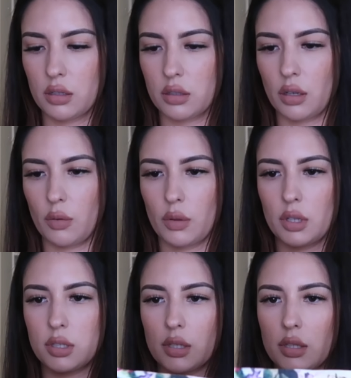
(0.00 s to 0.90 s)
So
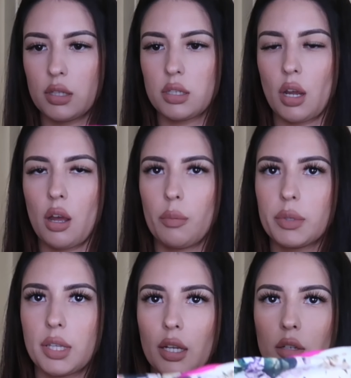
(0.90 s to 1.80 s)
this is the top.
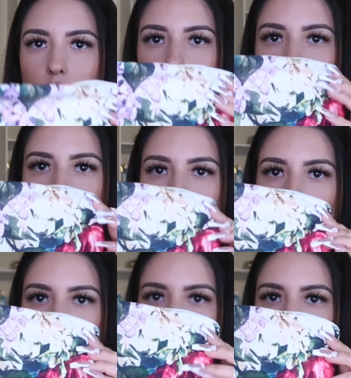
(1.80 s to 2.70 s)
It's like a tube
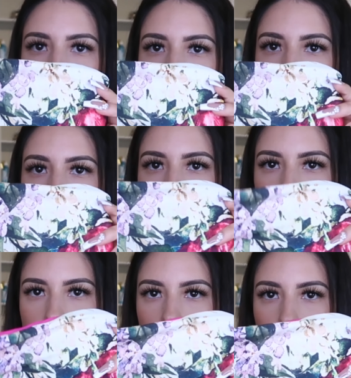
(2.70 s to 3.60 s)
top. It
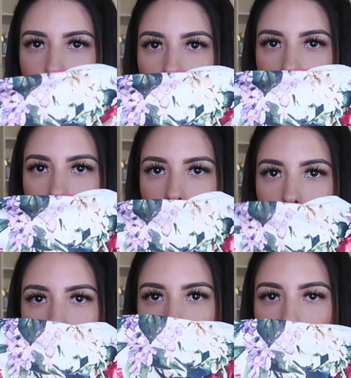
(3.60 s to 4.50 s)
has this bright
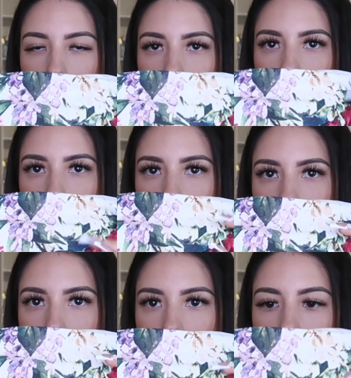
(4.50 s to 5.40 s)
floral
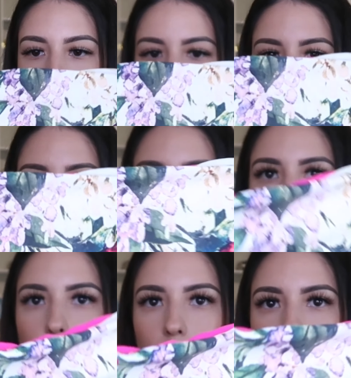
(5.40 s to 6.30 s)
pink going
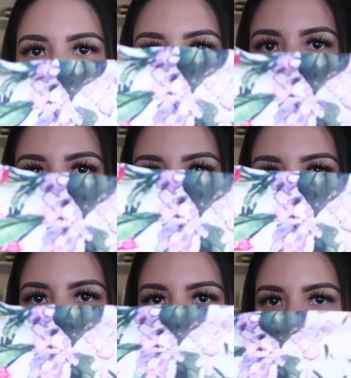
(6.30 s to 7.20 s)
on with some white
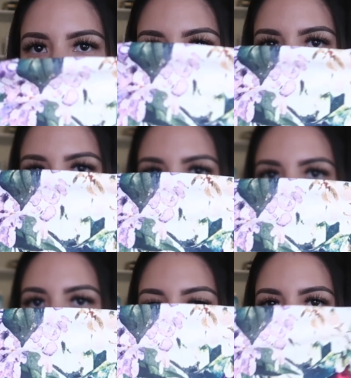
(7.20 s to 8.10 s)
and green
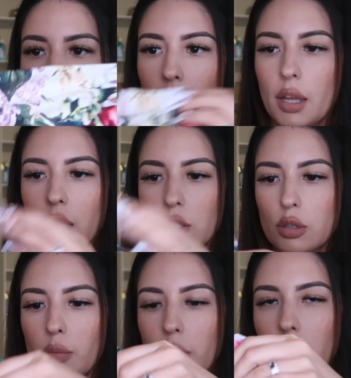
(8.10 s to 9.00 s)
leaves. It's
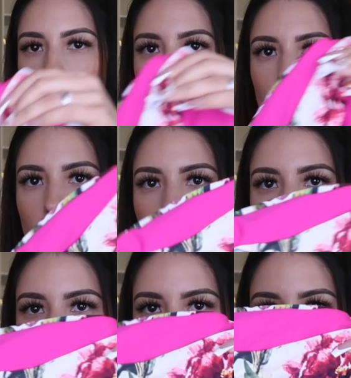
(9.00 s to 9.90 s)
super cute and then it
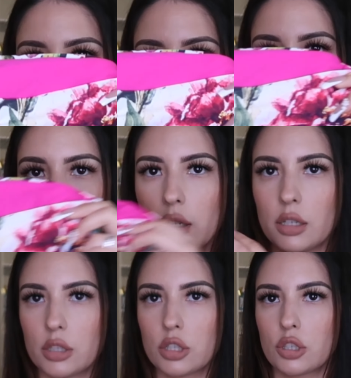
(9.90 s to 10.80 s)
has like the
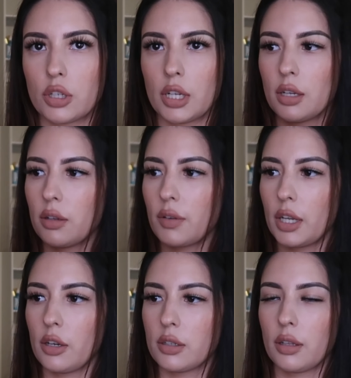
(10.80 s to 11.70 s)
string right
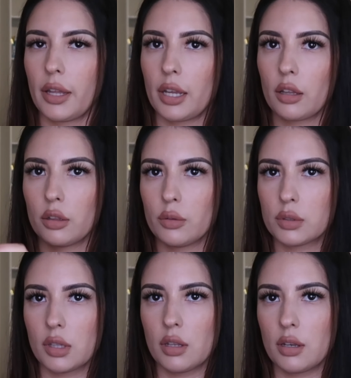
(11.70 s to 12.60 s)
here to like
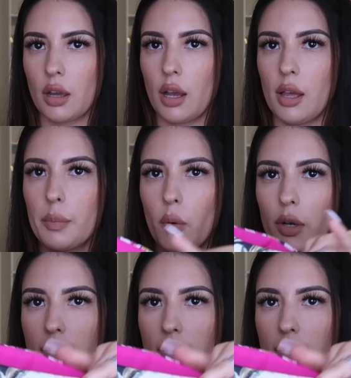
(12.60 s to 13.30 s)
loosen up or